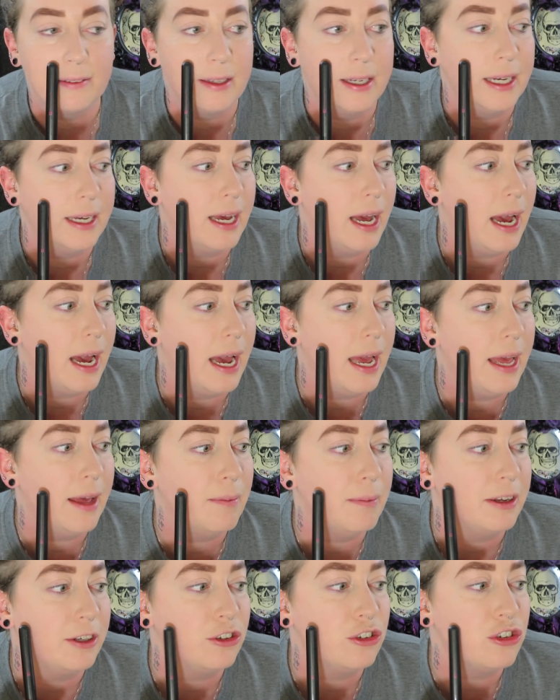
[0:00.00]
Like I
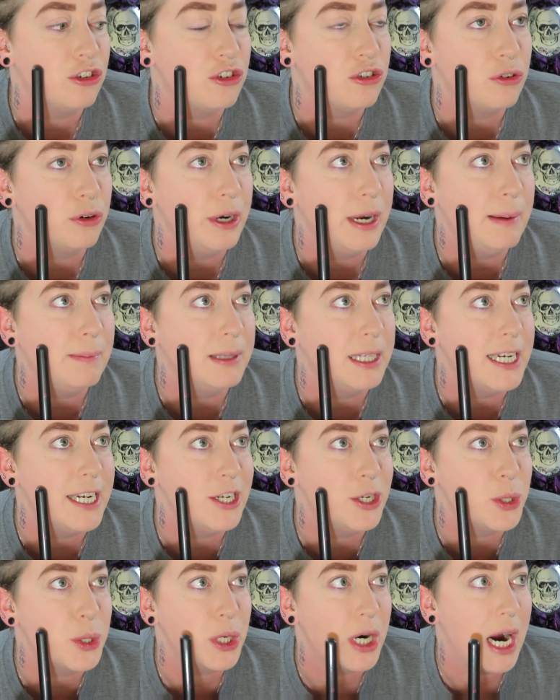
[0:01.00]
am extremely
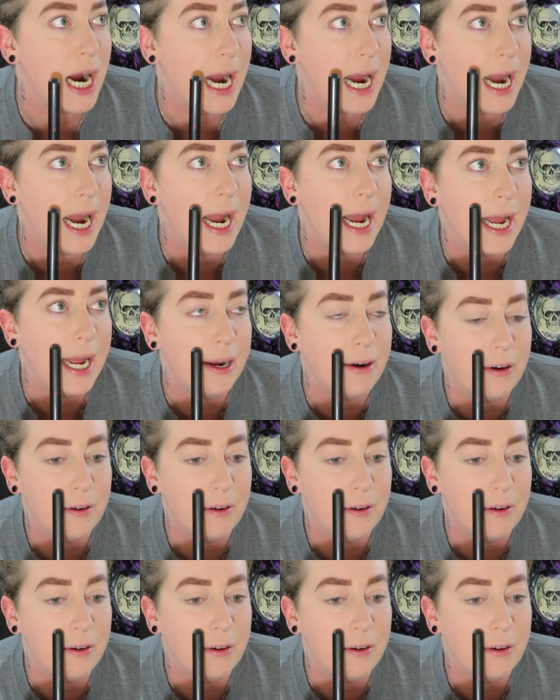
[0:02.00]
dry